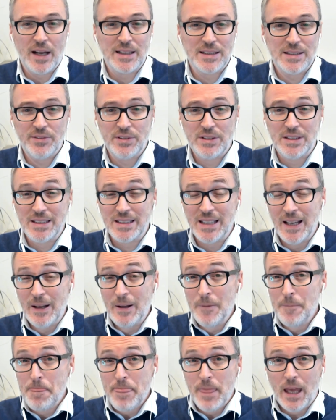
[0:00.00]
activities
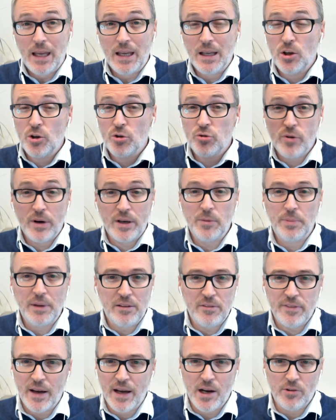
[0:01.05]
incredibly
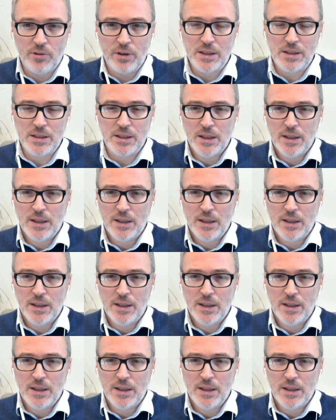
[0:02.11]
varied.